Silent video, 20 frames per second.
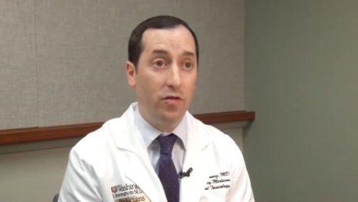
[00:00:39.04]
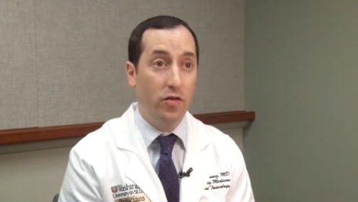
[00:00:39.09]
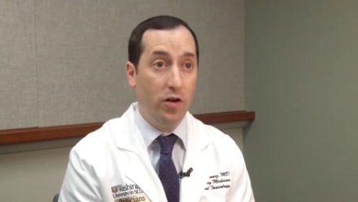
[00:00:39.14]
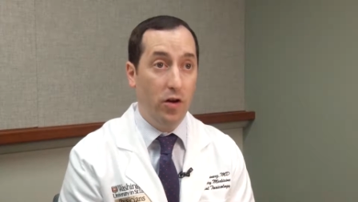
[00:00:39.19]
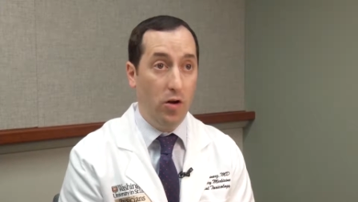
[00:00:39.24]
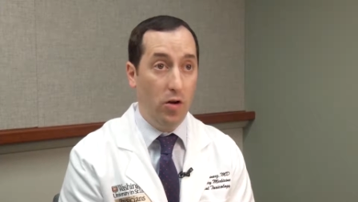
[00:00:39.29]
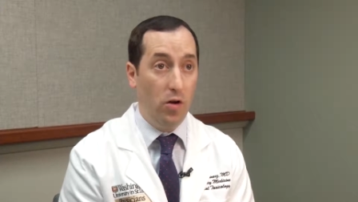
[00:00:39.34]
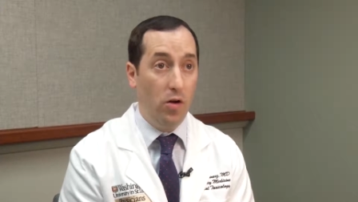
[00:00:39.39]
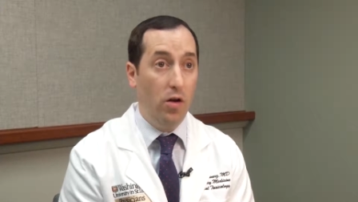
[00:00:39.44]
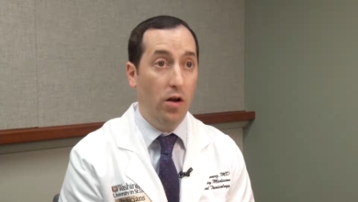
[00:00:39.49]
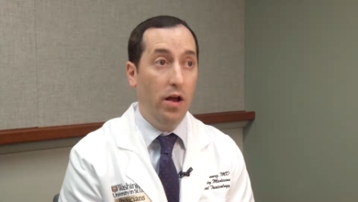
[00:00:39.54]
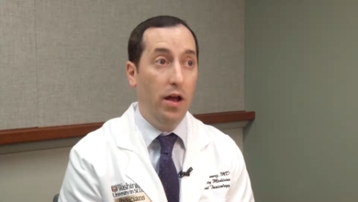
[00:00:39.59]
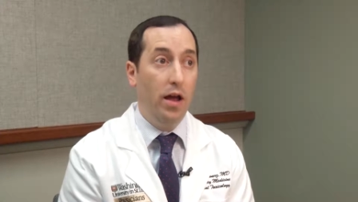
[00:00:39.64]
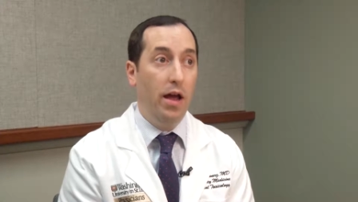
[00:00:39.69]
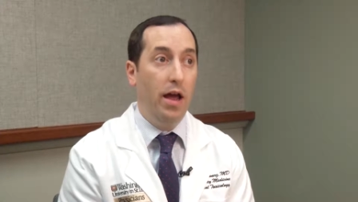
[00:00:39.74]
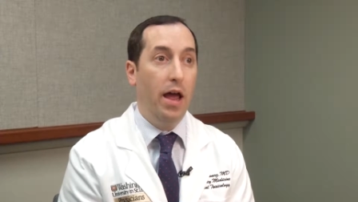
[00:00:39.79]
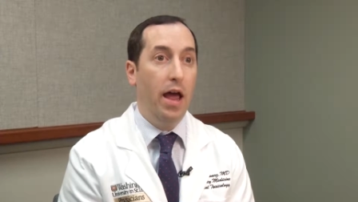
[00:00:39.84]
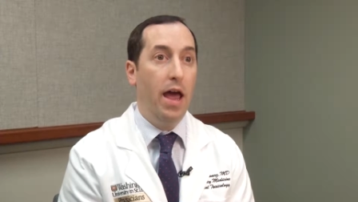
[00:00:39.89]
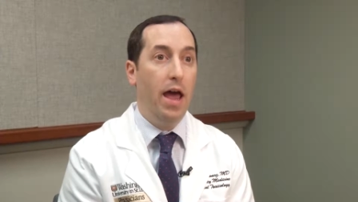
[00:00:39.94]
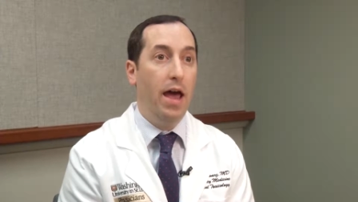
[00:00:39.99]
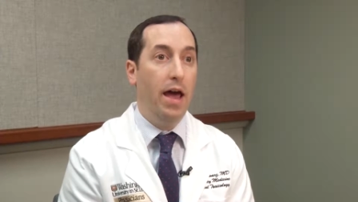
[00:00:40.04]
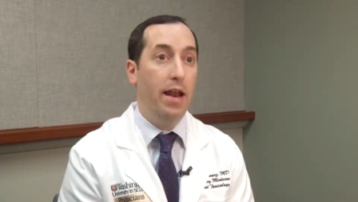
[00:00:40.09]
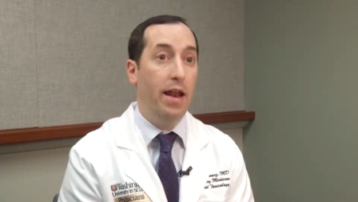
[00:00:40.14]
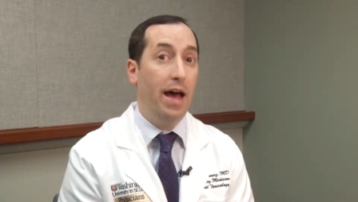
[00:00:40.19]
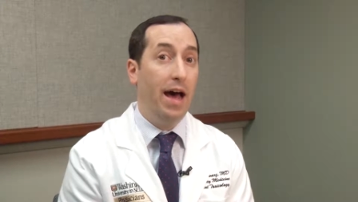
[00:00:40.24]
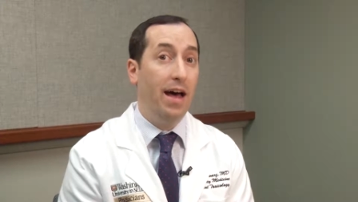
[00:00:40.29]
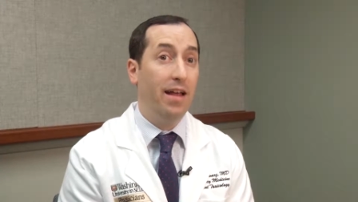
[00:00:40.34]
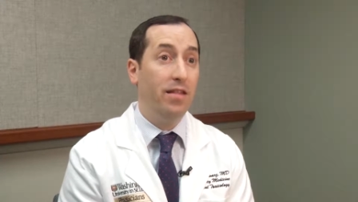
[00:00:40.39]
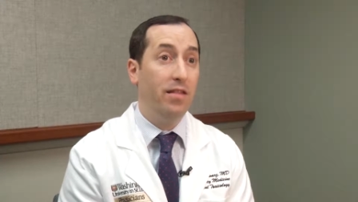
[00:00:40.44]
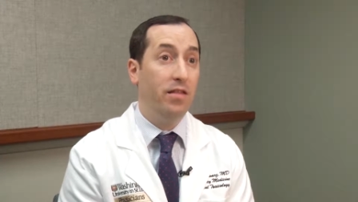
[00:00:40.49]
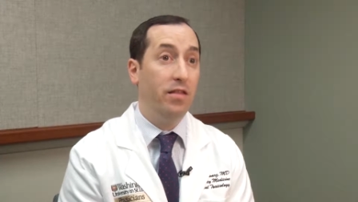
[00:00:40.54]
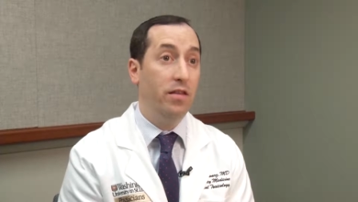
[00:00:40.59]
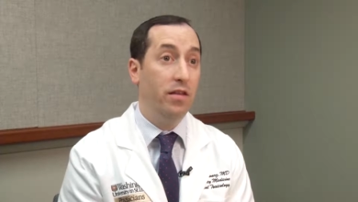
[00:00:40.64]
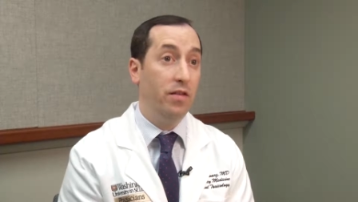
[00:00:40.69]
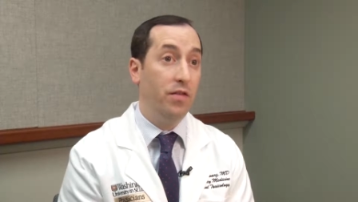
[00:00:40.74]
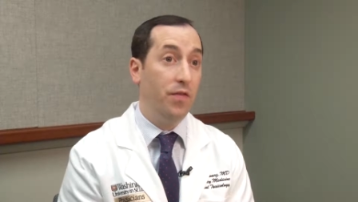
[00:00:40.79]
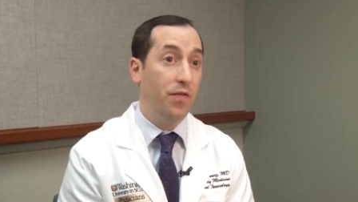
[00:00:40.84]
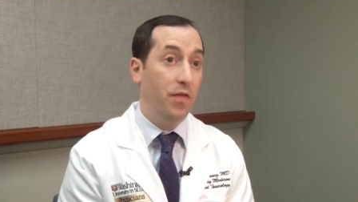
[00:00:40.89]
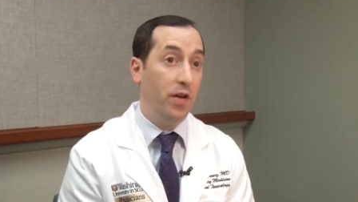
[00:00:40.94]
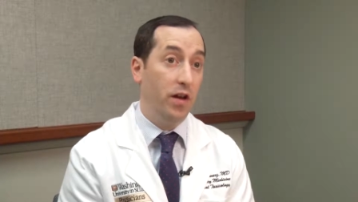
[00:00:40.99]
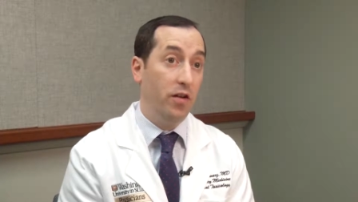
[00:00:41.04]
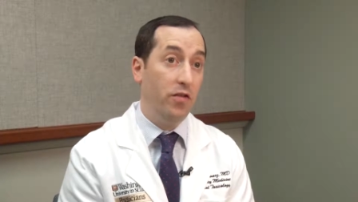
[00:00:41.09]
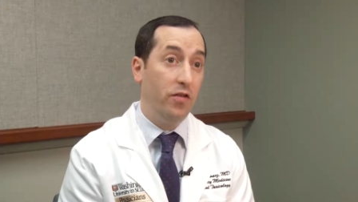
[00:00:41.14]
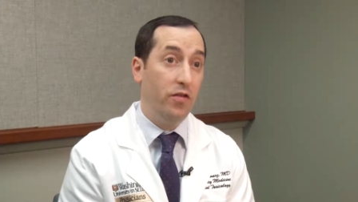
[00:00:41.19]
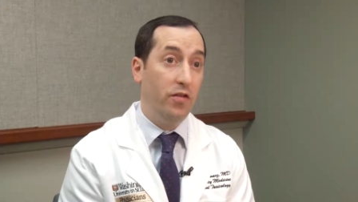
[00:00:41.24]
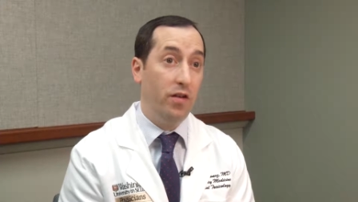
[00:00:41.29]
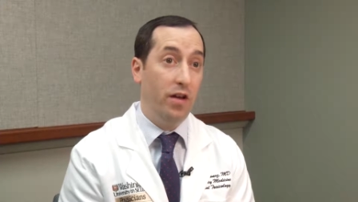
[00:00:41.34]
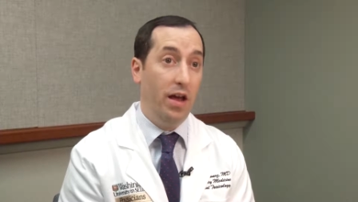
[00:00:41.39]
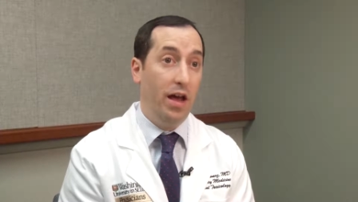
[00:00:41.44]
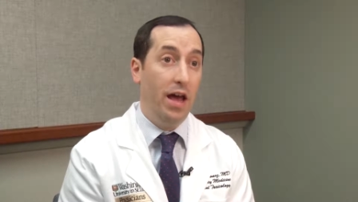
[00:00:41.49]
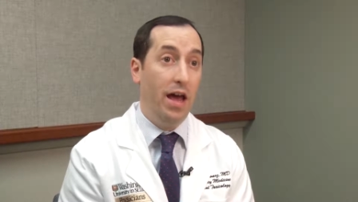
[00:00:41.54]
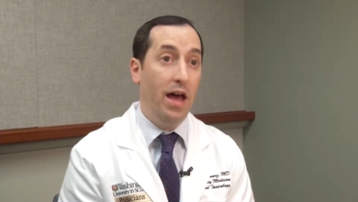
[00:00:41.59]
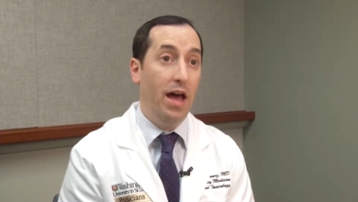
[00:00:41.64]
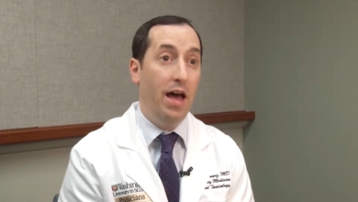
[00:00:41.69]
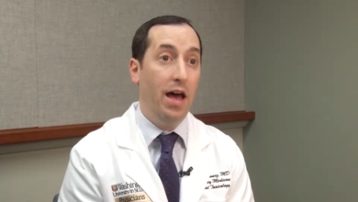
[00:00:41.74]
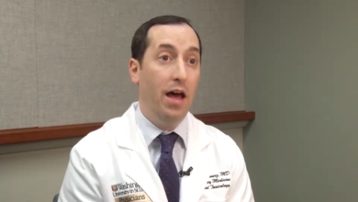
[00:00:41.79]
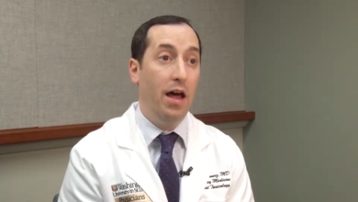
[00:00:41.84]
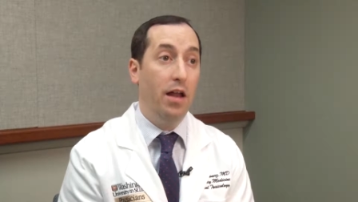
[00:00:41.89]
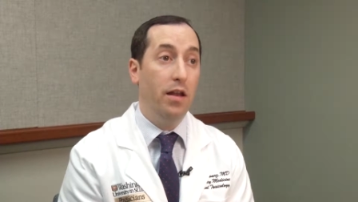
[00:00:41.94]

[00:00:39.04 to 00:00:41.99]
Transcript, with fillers: Dr. Evan Schwartz is a medical toxicologist.